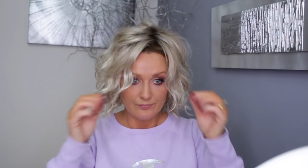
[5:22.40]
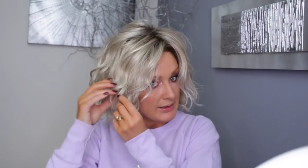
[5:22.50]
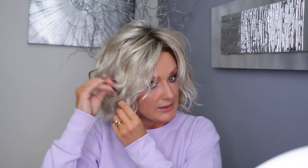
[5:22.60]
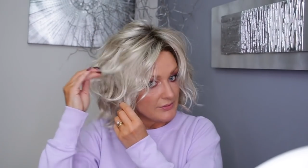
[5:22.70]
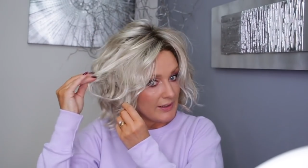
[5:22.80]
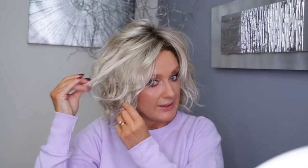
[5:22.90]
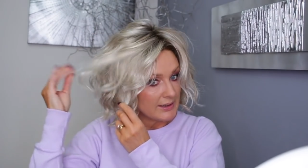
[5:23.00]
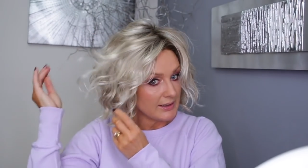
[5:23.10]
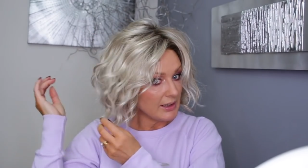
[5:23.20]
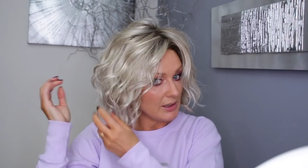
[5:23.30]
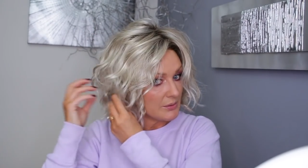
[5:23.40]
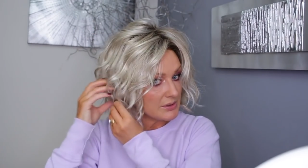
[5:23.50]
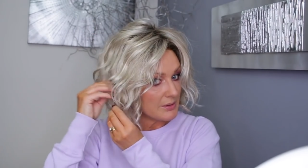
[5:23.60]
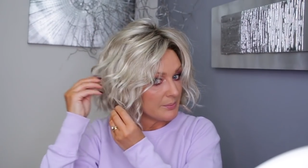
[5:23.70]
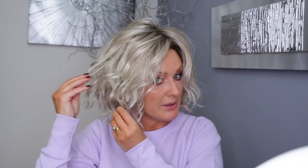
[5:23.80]
And define the
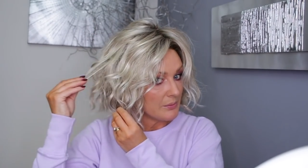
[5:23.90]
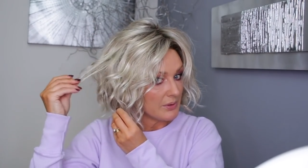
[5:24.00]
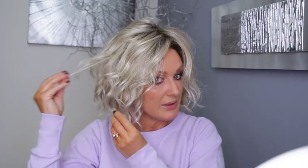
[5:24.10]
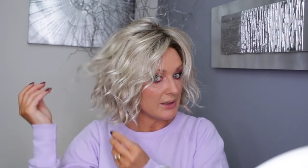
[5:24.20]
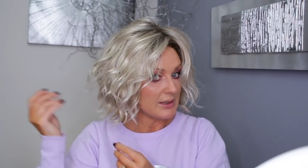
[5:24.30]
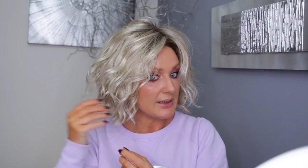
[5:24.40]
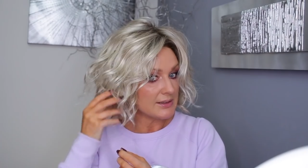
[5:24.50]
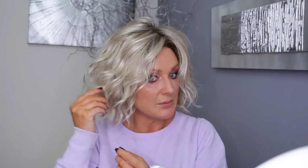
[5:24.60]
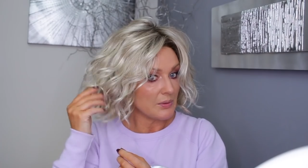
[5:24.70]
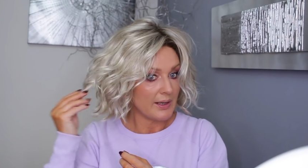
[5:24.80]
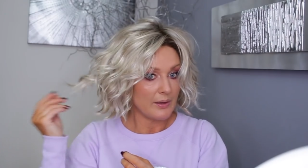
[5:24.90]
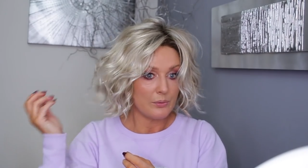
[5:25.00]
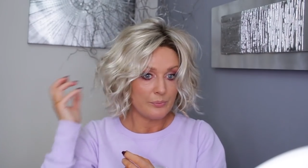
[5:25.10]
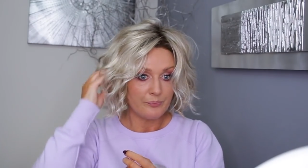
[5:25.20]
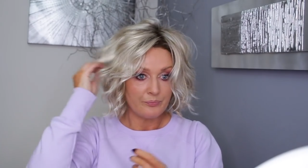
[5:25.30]
curls a bit with it as
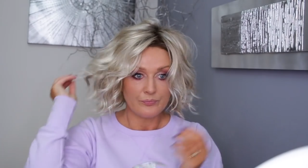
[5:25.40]
well.